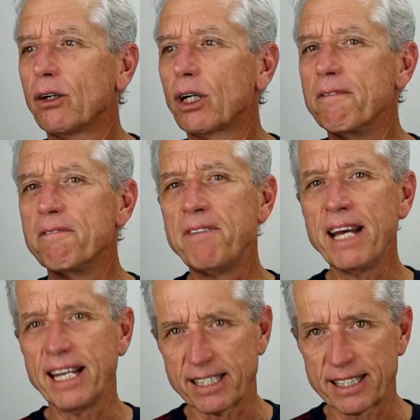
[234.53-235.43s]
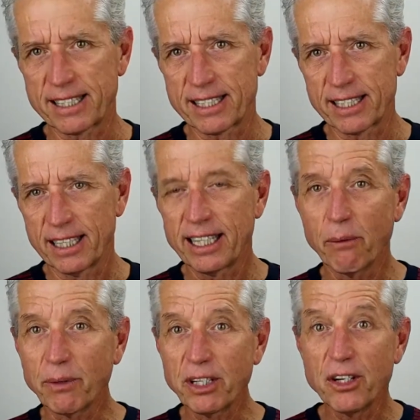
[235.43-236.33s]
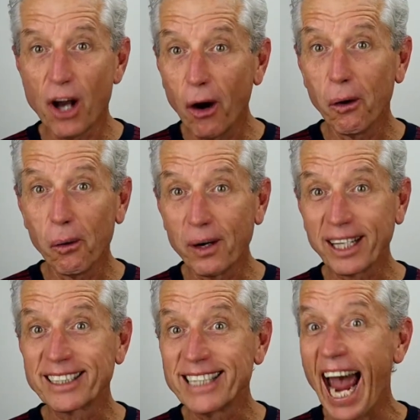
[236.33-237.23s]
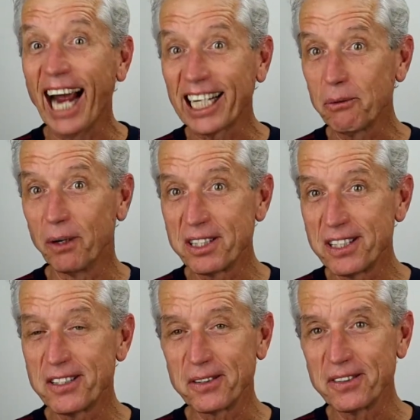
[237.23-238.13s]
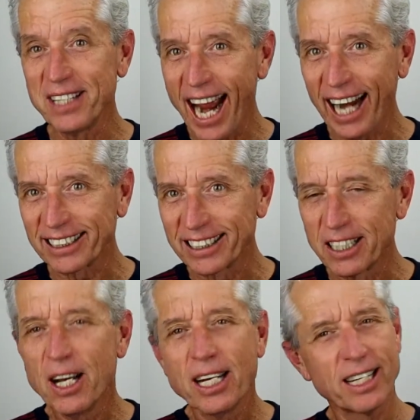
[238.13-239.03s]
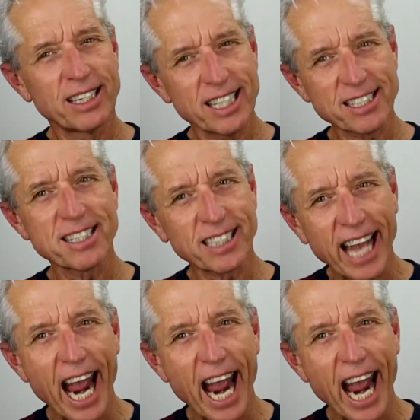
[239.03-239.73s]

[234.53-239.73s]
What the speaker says: convinced that we know exactly what to do next. Now, this is